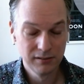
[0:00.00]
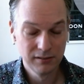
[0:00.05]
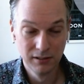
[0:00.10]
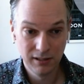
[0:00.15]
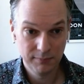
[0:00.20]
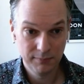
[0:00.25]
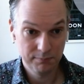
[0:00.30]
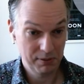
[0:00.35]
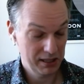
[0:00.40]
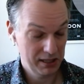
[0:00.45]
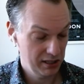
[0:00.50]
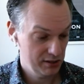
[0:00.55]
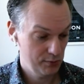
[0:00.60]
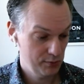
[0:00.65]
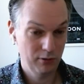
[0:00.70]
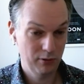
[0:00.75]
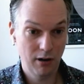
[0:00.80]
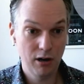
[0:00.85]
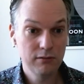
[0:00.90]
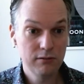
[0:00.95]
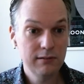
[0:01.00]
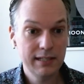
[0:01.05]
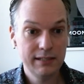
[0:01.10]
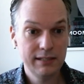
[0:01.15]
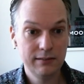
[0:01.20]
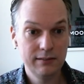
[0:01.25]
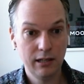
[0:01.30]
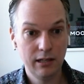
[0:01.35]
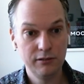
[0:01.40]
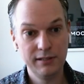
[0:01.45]
because we're only
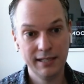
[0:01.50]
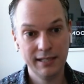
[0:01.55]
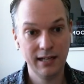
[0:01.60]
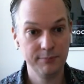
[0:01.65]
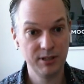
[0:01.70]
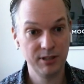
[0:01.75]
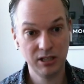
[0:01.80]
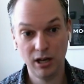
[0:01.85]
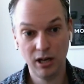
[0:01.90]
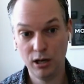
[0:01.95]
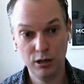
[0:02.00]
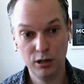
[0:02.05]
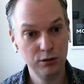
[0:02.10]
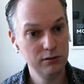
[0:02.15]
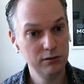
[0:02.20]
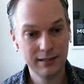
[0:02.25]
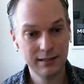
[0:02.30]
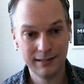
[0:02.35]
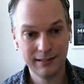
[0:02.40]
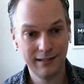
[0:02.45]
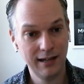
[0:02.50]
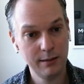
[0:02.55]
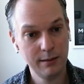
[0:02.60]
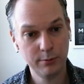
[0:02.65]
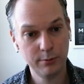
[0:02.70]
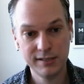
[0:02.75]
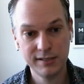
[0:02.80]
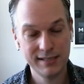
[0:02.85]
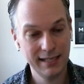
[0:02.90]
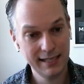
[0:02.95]
loading up the code and the libraries
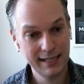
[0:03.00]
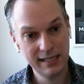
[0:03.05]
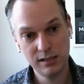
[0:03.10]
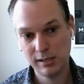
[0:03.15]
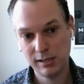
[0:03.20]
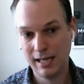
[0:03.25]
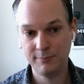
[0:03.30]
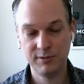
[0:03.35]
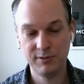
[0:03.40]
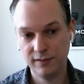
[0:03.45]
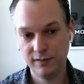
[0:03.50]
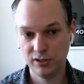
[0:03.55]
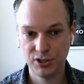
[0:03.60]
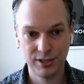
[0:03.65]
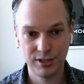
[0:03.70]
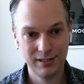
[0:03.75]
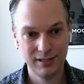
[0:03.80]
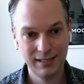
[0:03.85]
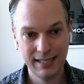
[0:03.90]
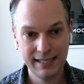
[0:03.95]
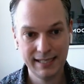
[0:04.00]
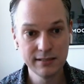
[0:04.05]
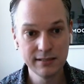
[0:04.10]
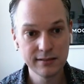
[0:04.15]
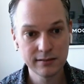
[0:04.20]
that each Lambda function needs.